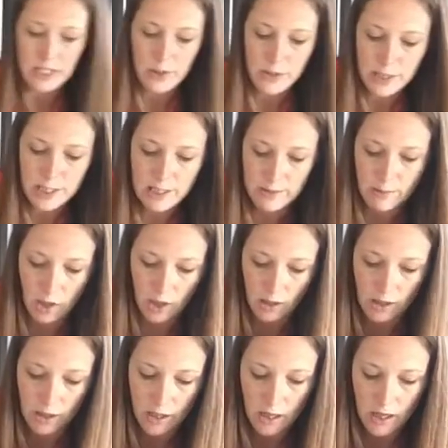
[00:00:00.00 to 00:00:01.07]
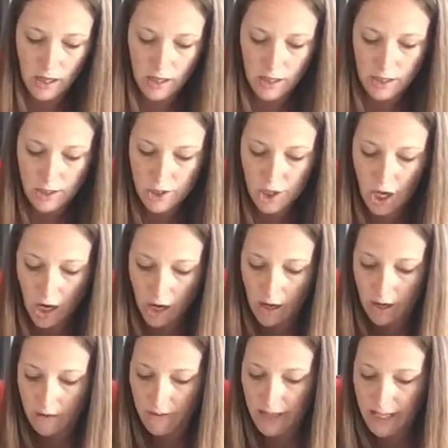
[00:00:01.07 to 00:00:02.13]
do a smaller chunk
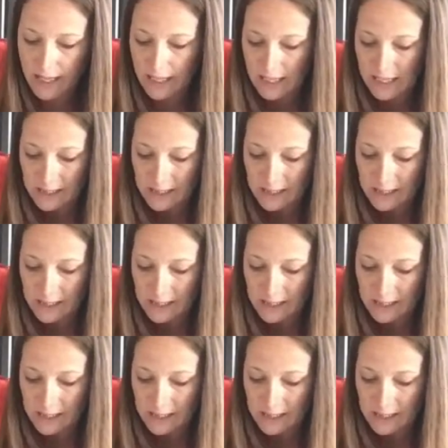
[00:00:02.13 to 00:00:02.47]
of it,